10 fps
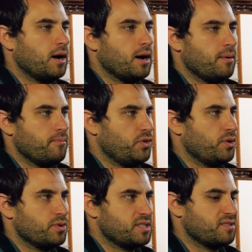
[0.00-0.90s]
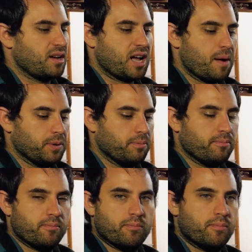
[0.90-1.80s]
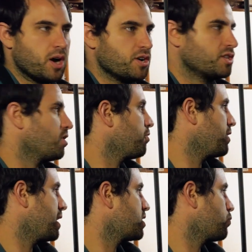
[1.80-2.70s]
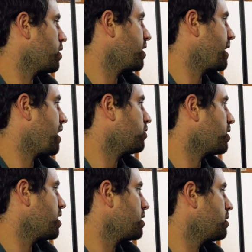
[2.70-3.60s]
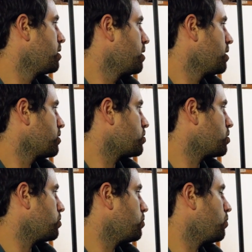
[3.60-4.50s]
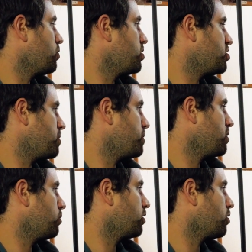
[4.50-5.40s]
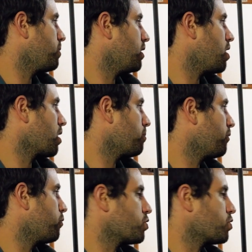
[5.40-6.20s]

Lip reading: There was a couple marginal things where it held on to the GPU a little bit longer before